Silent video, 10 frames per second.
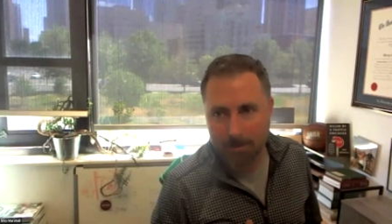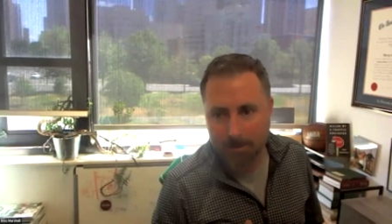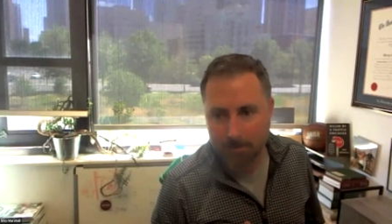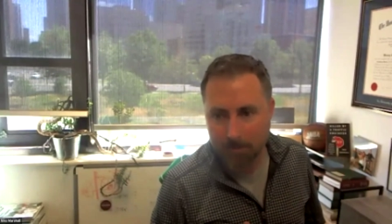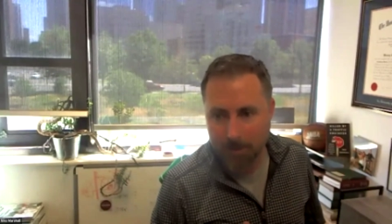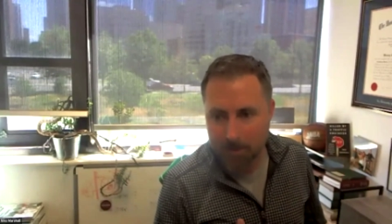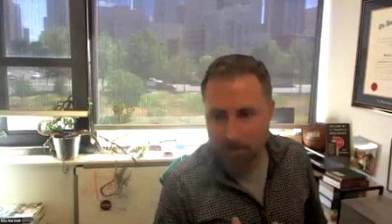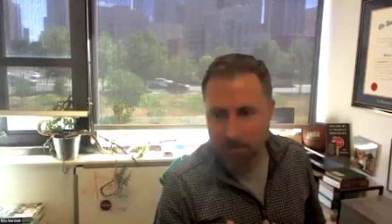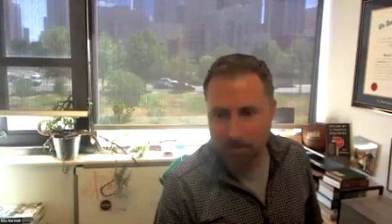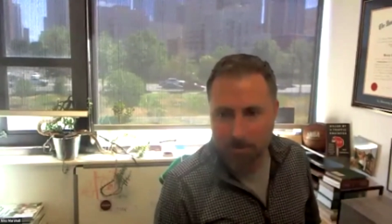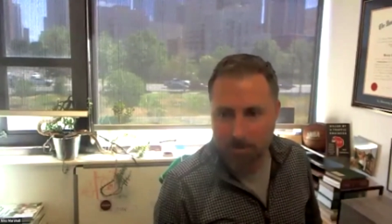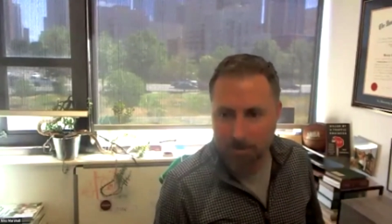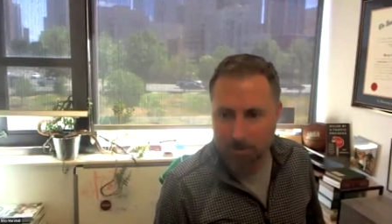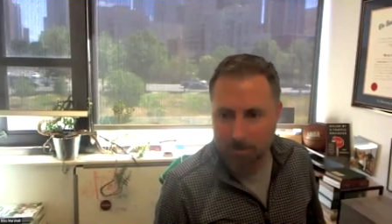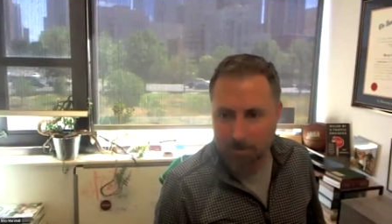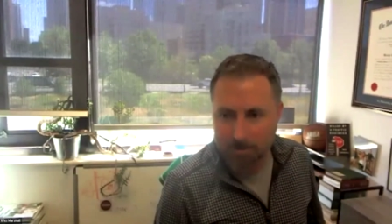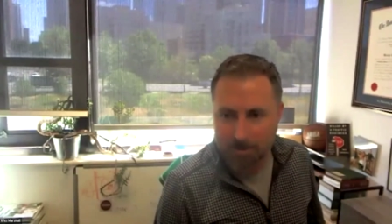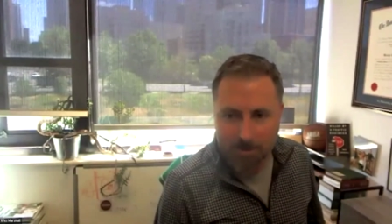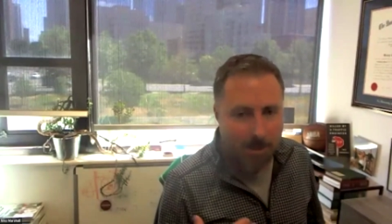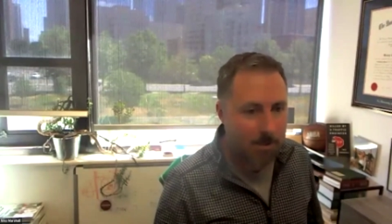it makes
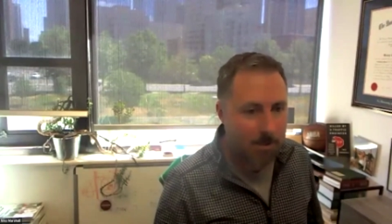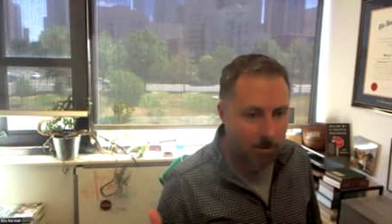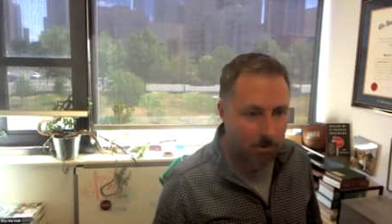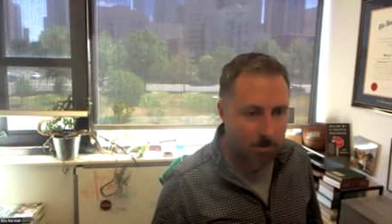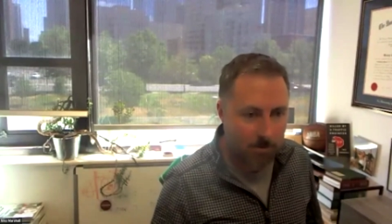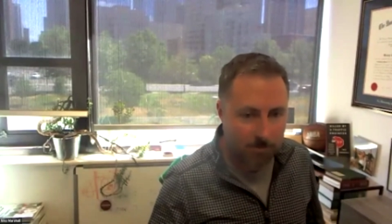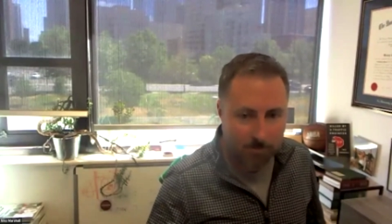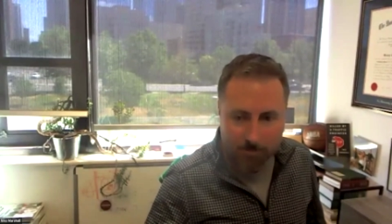sense in terms of